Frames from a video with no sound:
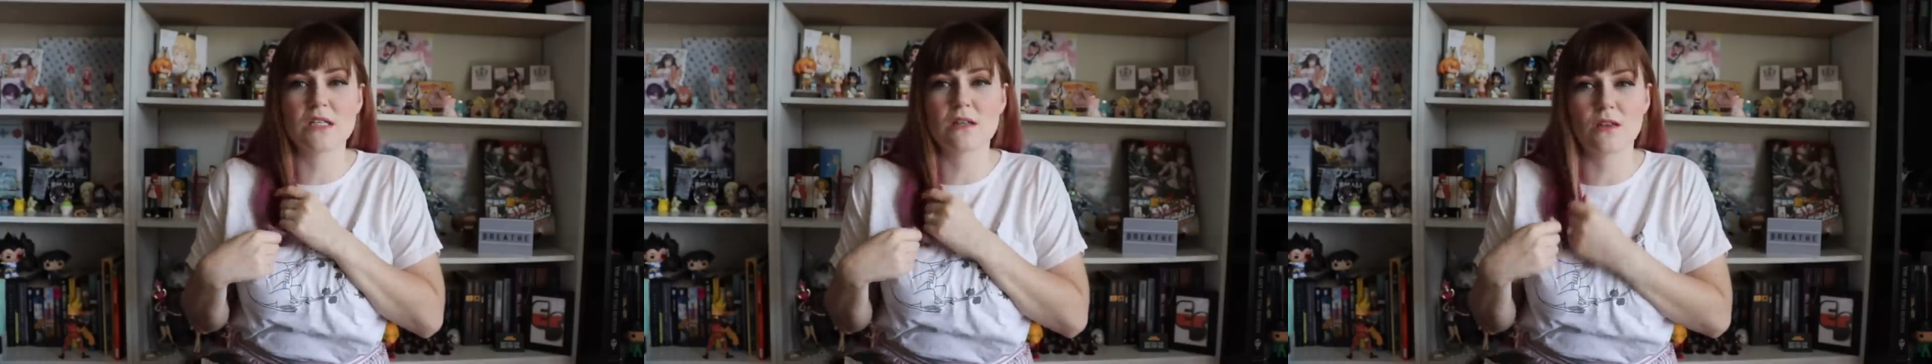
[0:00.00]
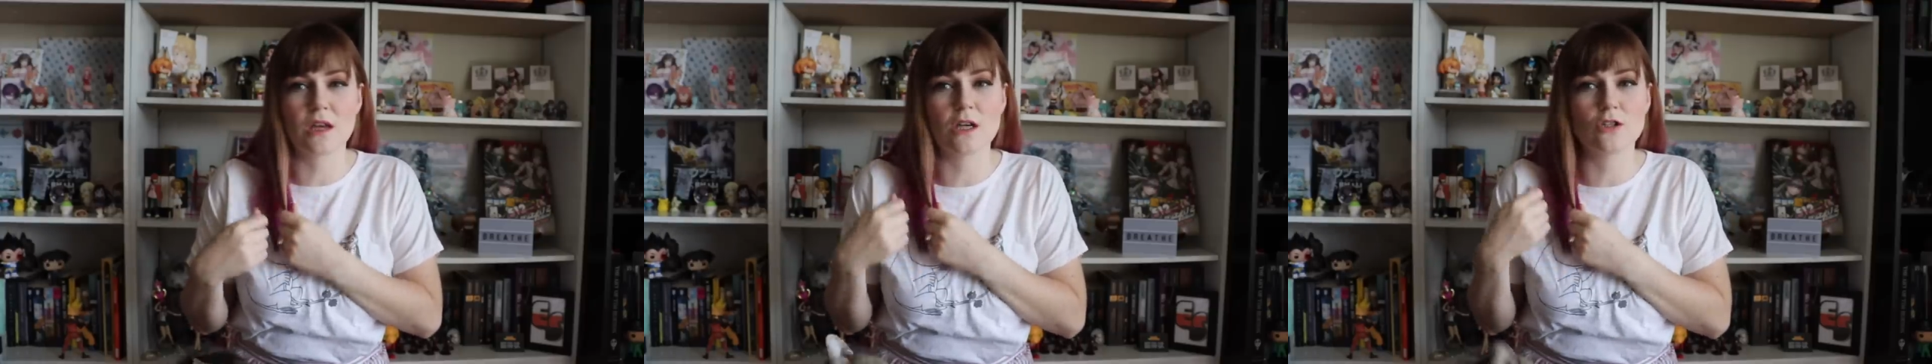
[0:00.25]
to
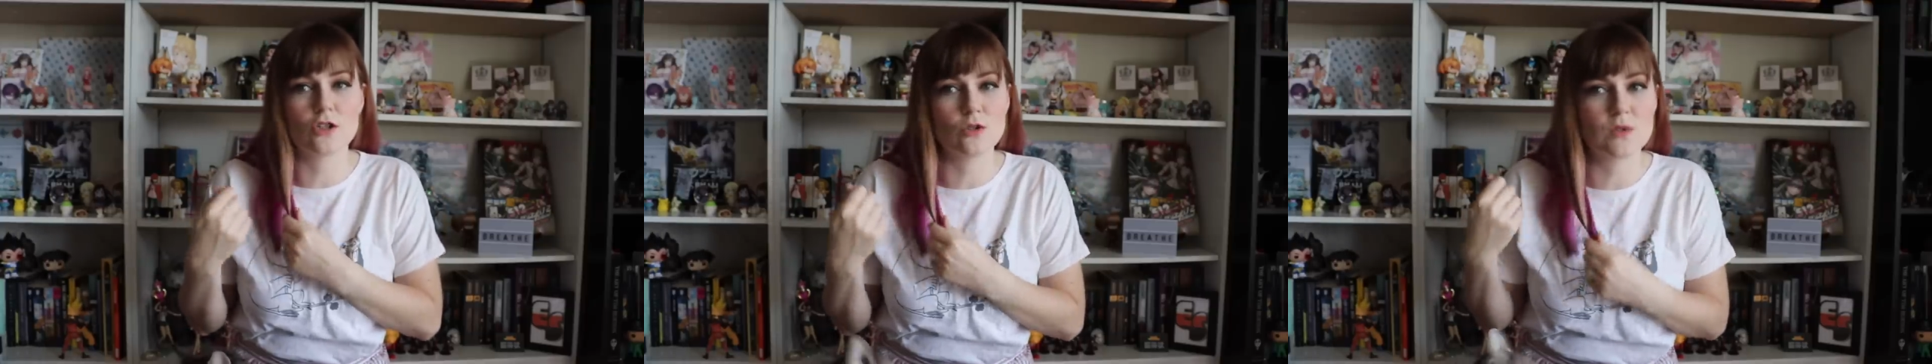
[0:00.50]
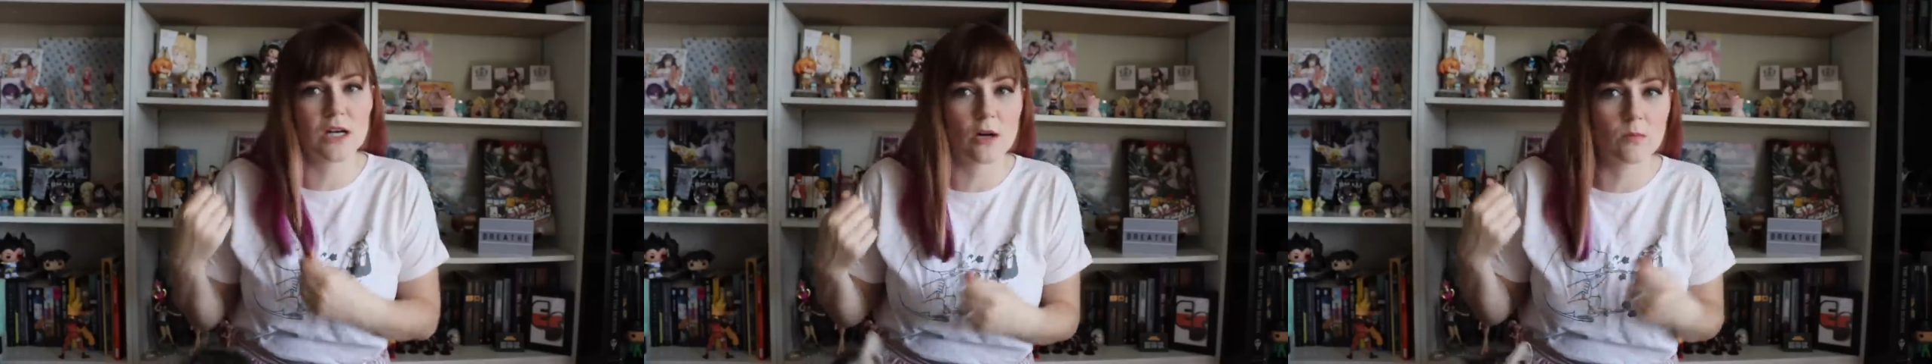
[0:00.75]
think
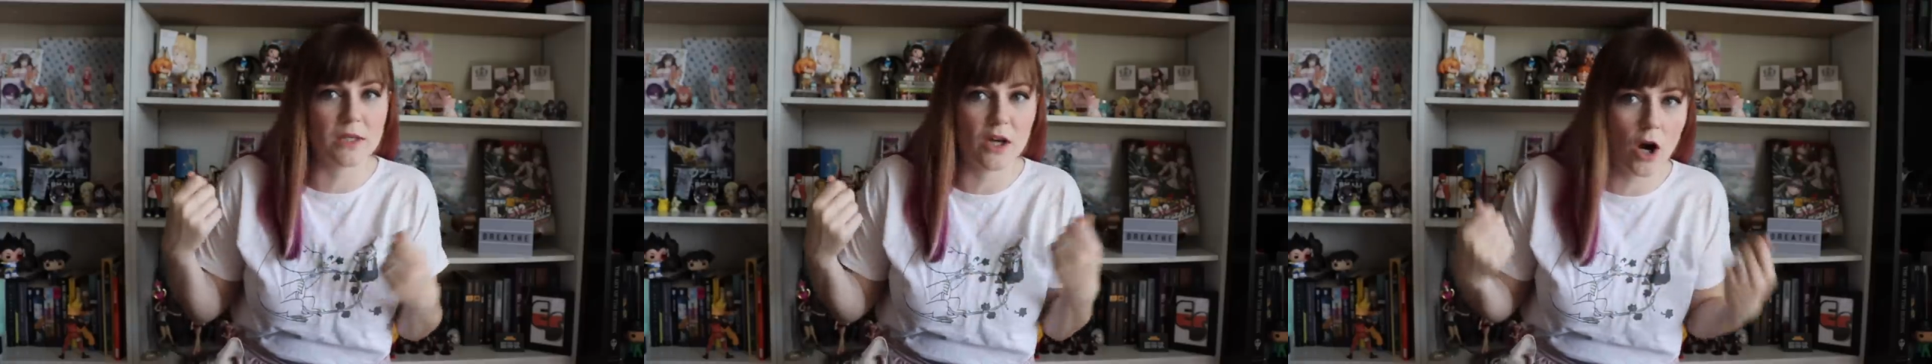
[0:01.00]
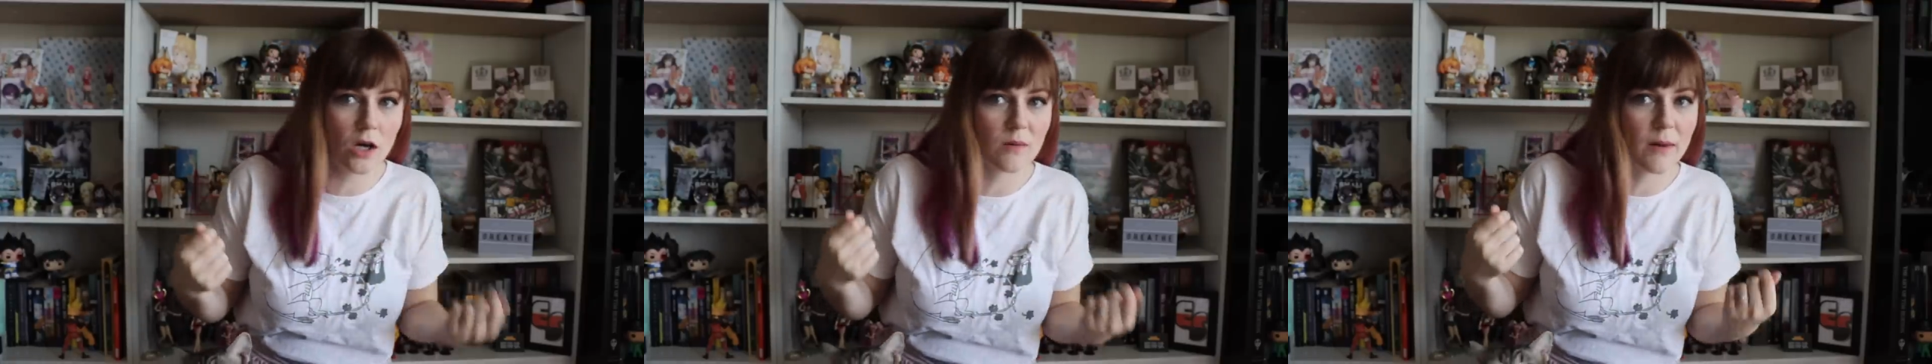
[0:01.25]
too terribly
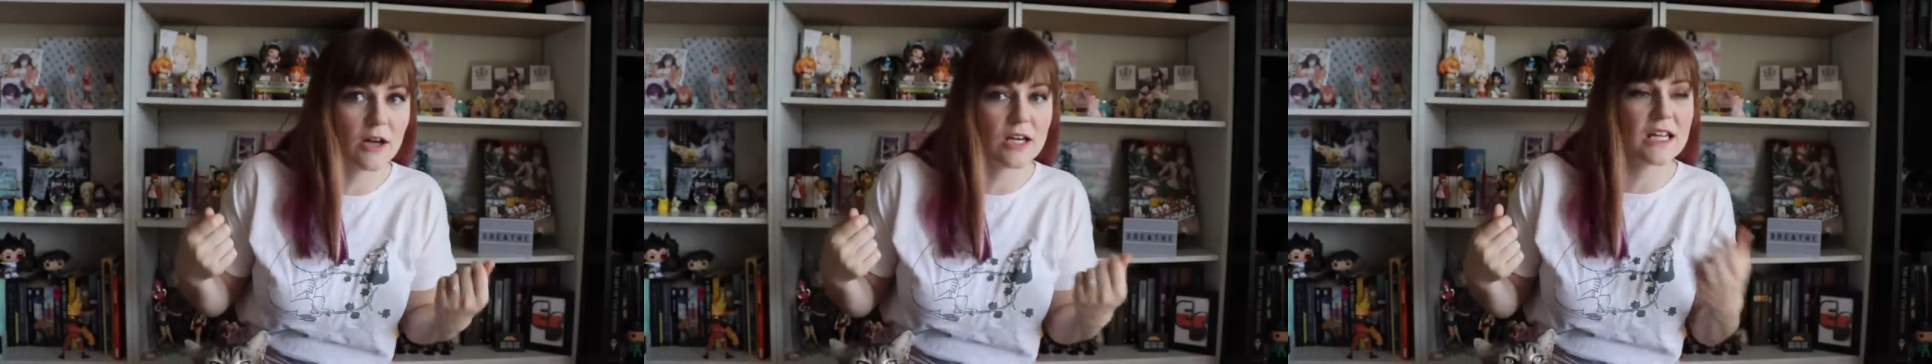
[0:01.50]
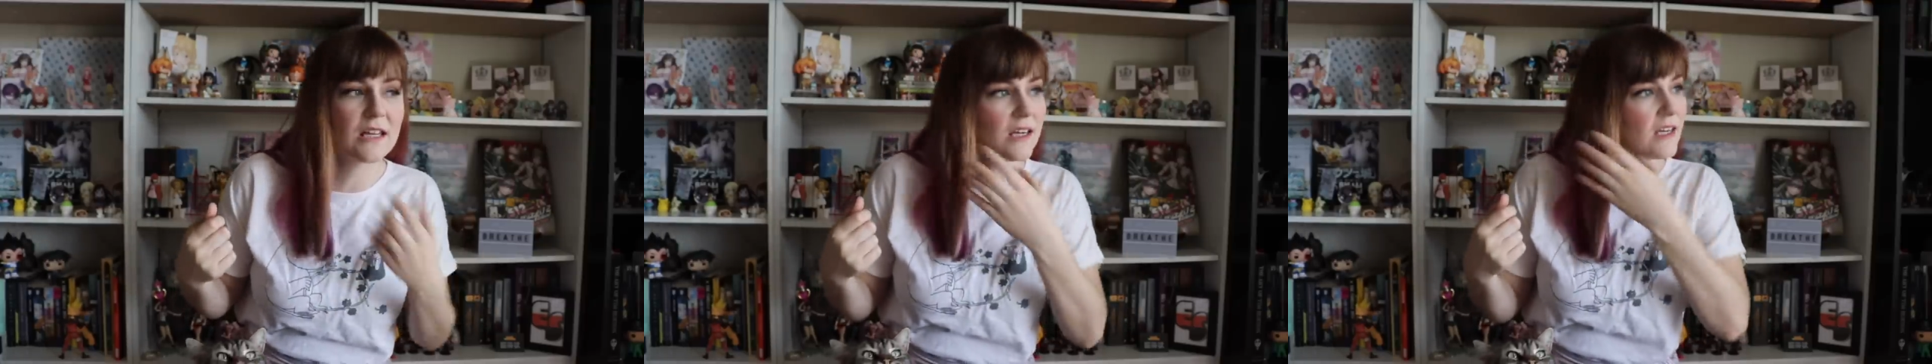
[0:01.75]
hard about
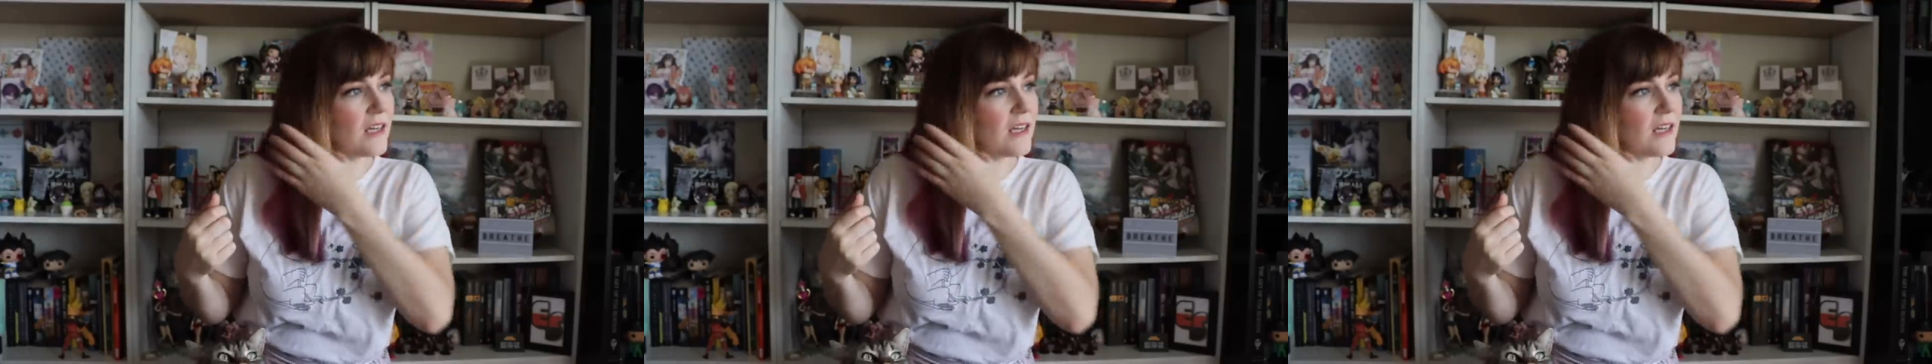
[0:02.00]
it.